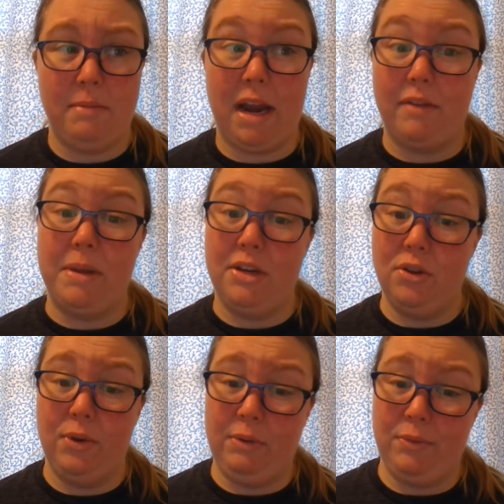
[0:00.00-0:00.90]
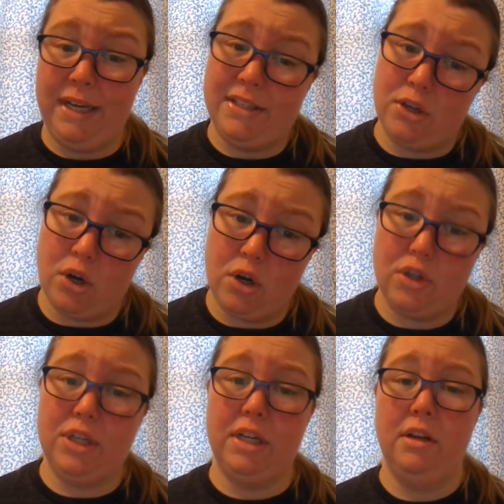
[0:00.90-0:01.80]
and I've been doing
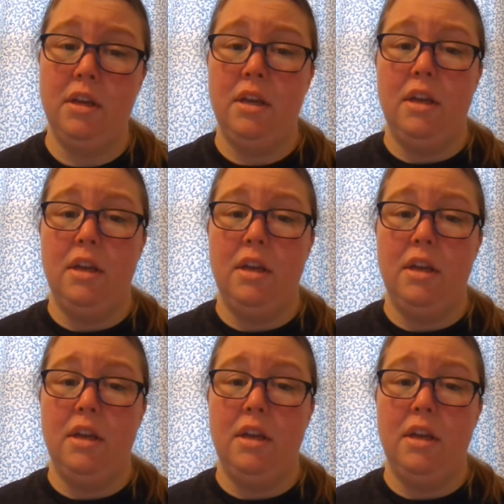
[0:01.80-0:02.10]
research and